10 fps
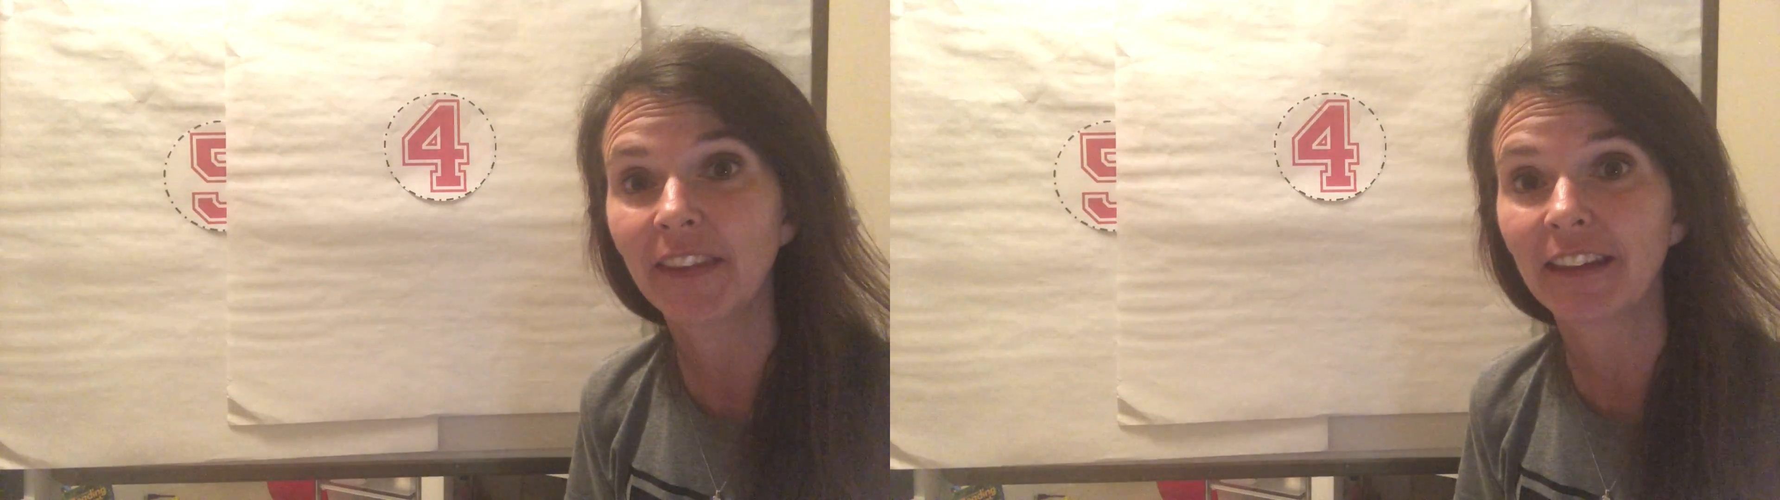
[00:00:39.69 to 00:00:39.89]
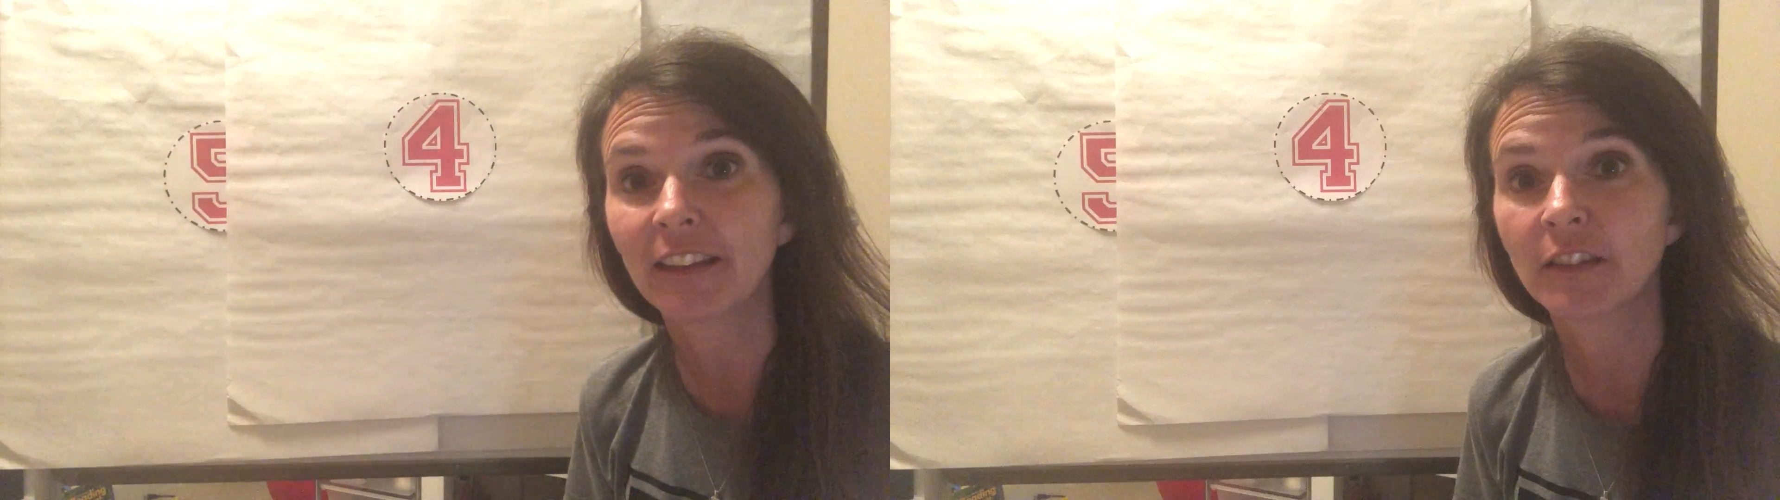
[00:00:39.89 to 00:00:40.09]

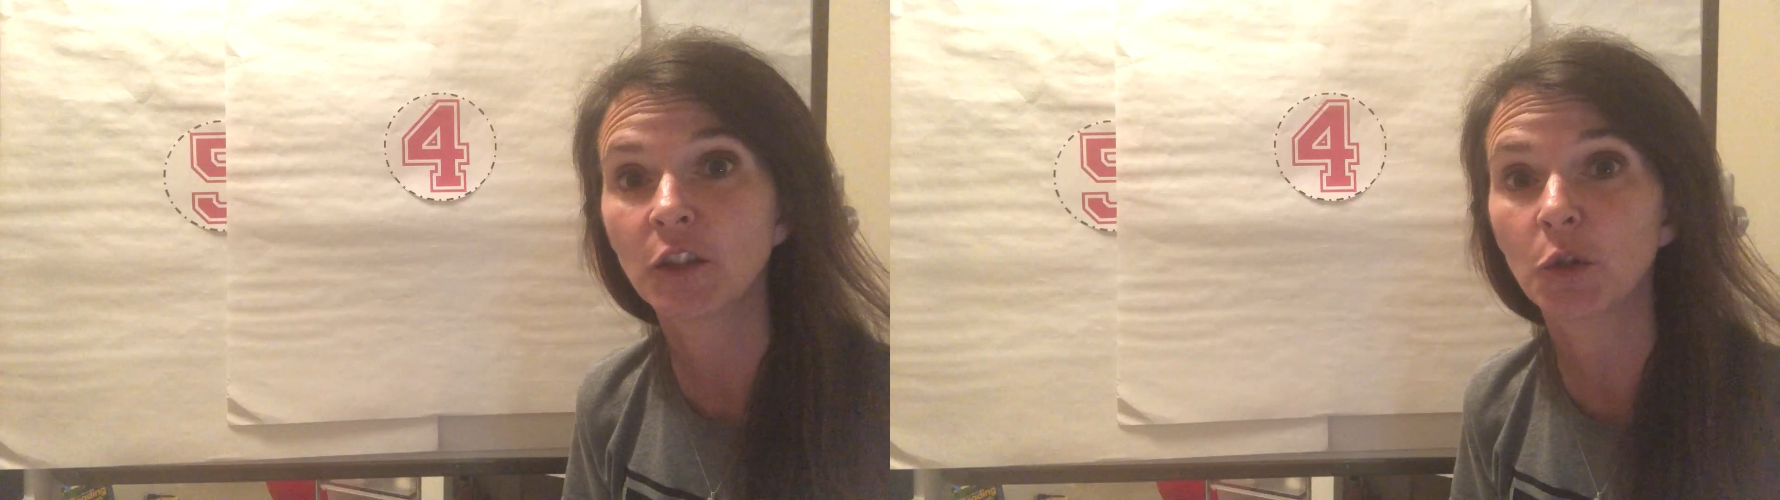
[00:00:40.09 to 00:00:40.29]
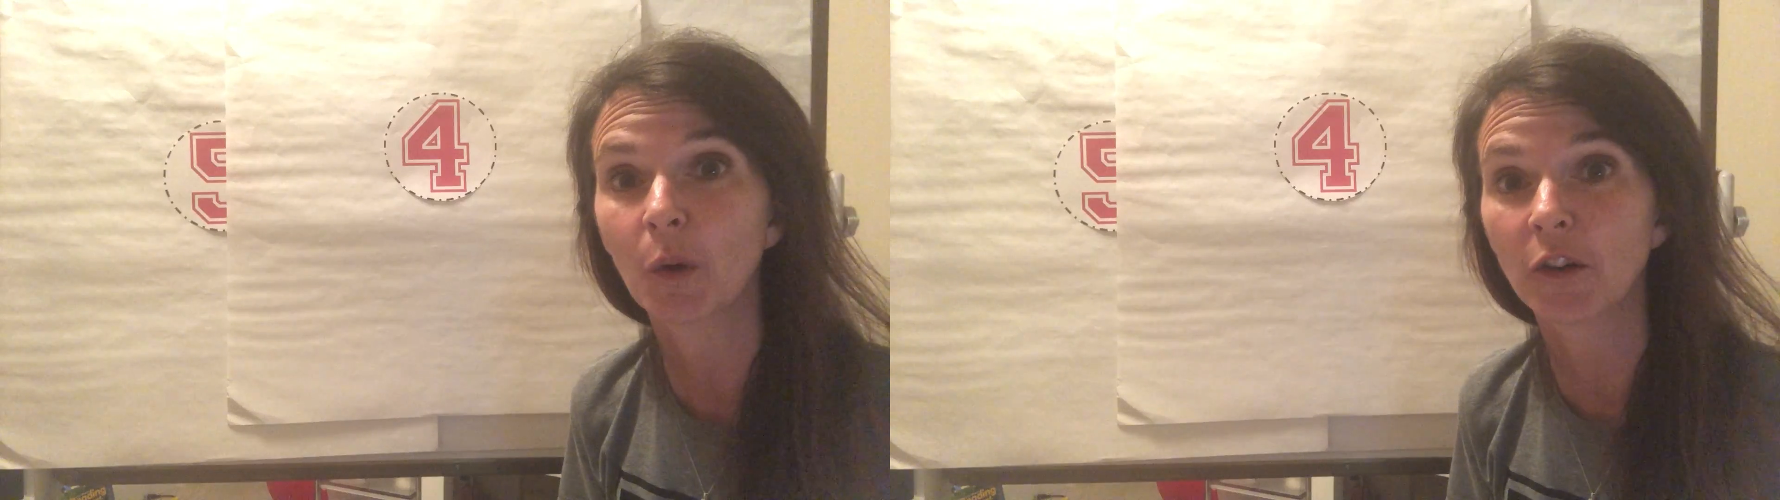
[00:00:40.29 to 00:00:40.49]
things
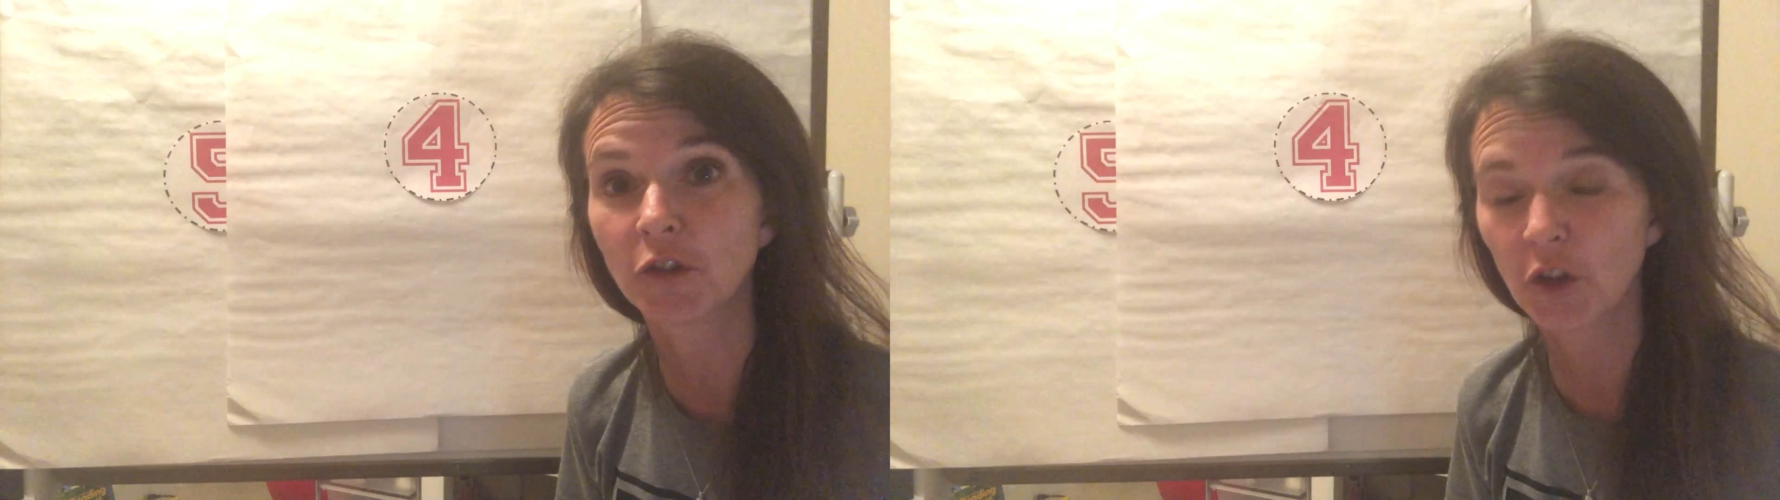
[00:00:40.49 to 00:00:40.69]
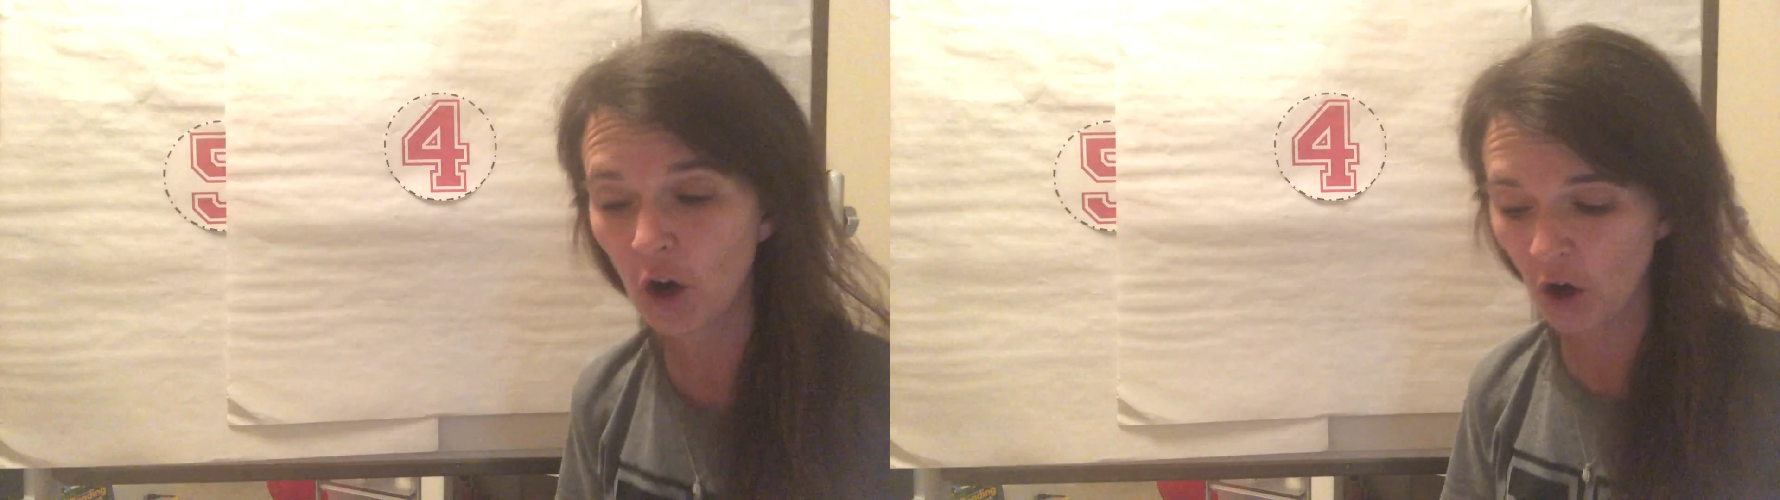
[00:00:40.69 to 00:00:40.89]
to our
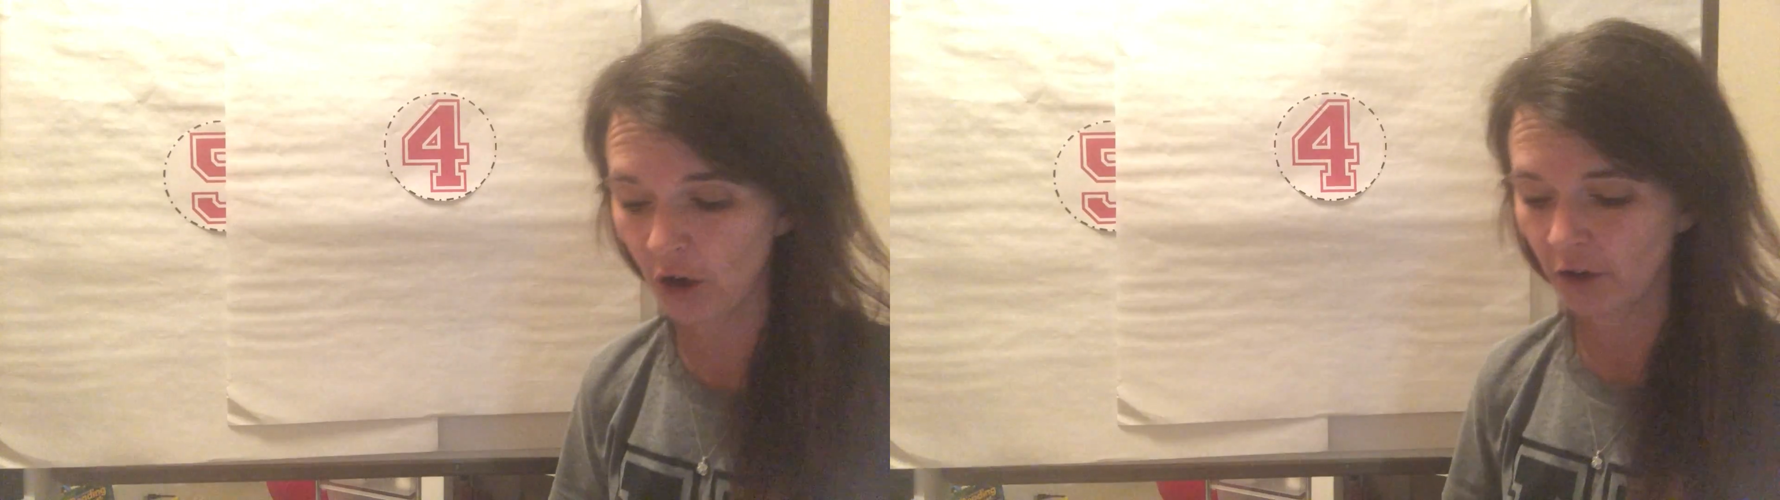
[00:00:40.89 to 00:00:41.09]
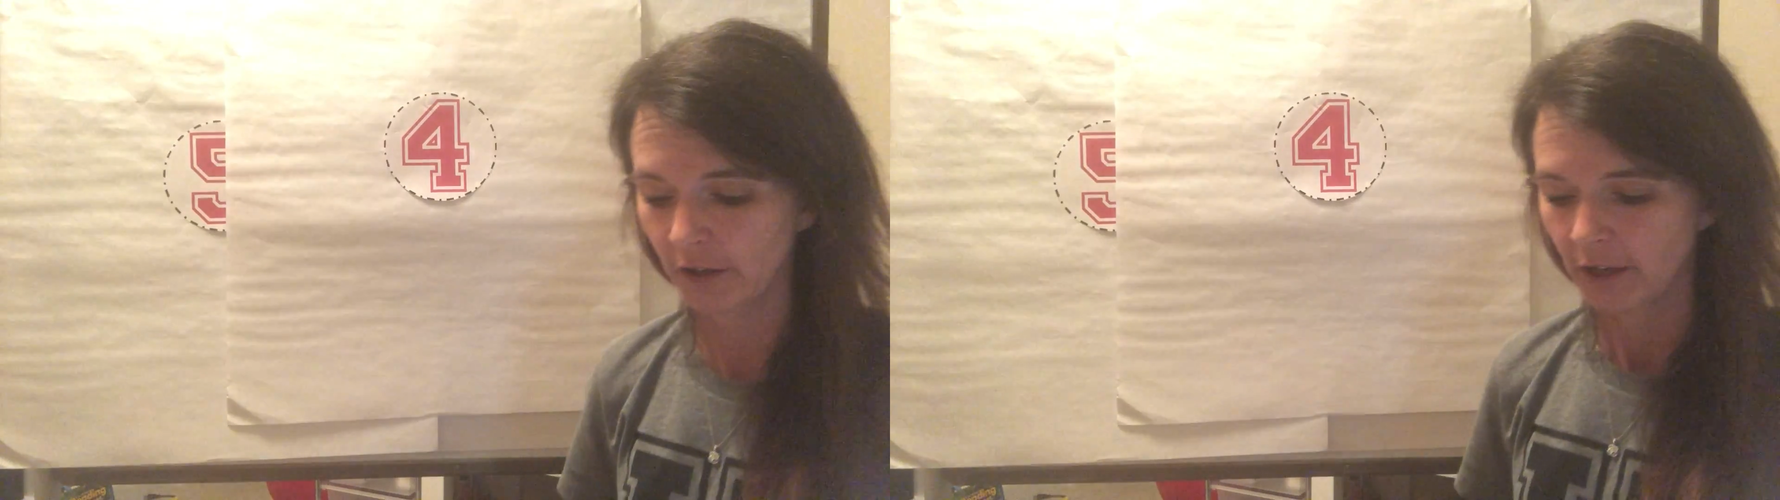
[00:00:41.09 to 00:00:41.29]
chart.